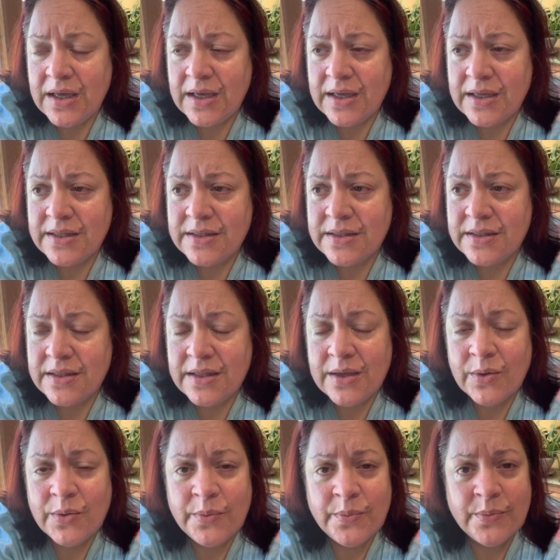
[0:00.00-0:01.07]
And the
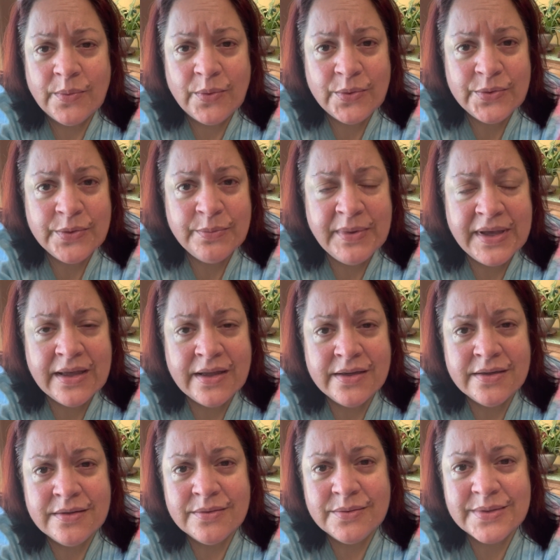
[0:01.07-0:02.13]
old, older
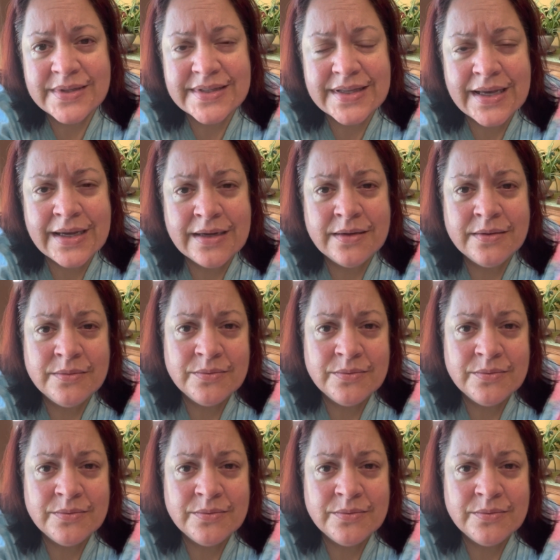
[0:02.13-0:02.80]
man was like,